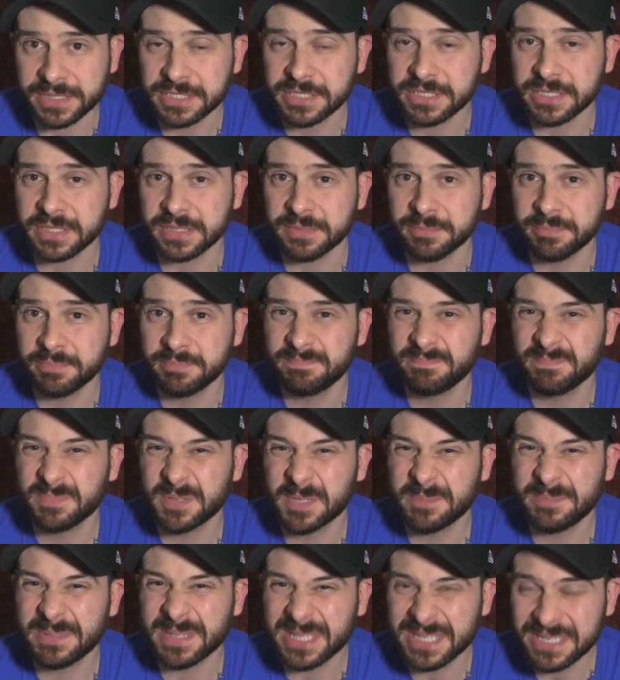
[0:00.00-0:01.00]
It's
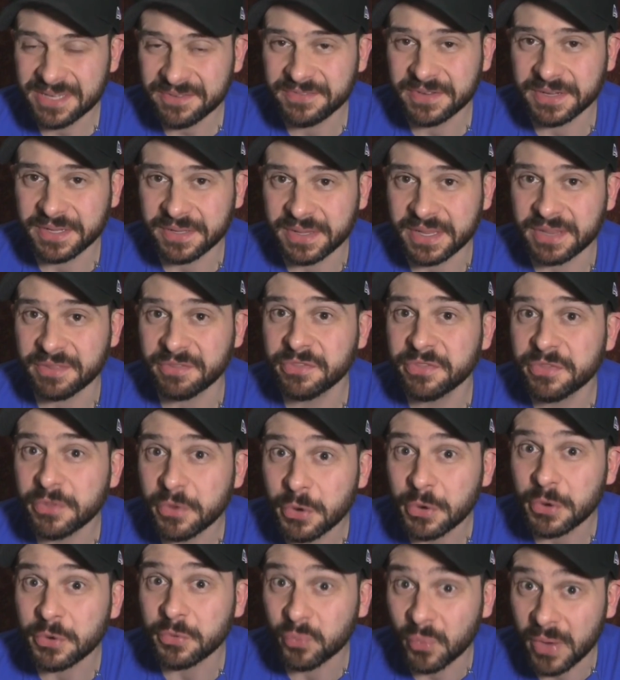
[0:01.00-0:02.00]
specifically
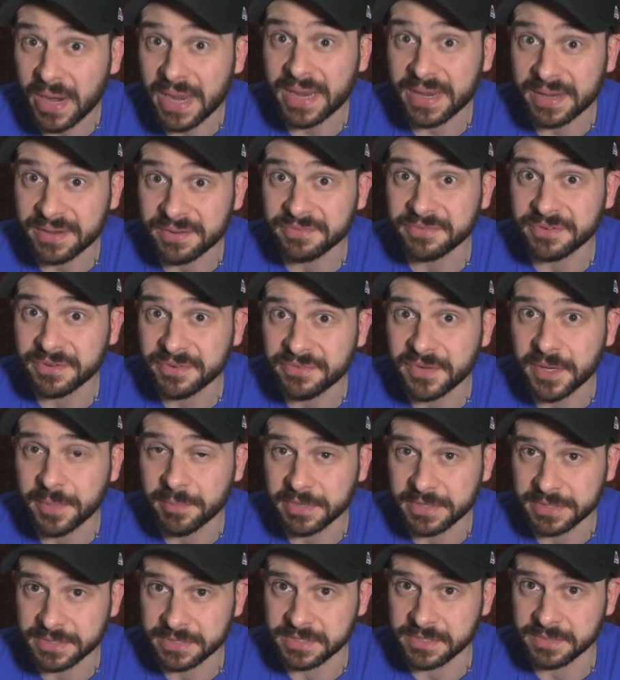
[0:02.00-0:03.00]
third wave
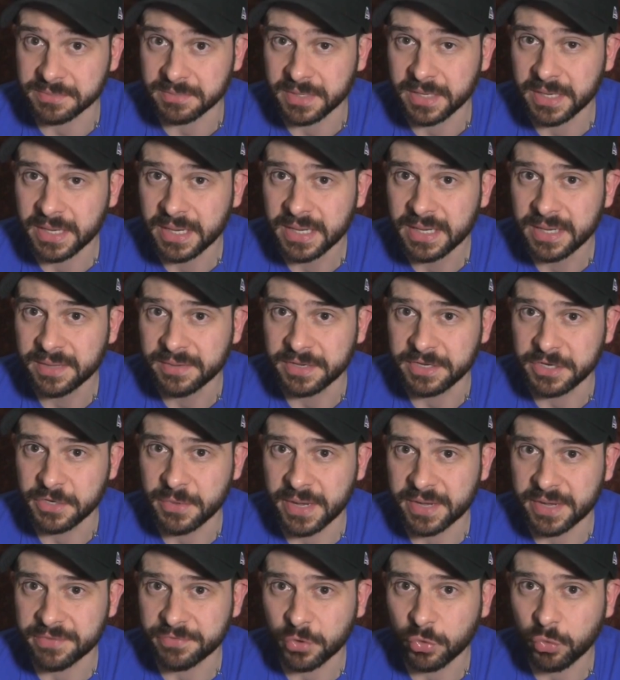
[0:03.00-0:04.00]
feminism that
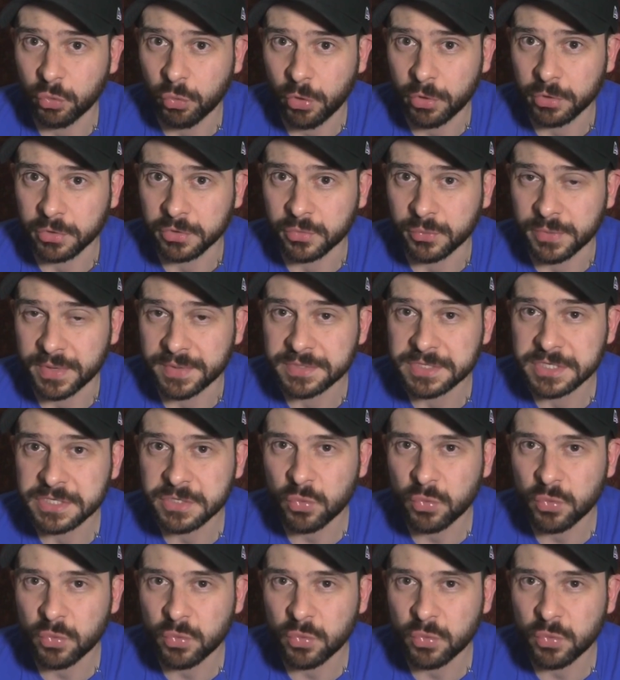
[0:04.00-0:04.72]
you have a quarrel with.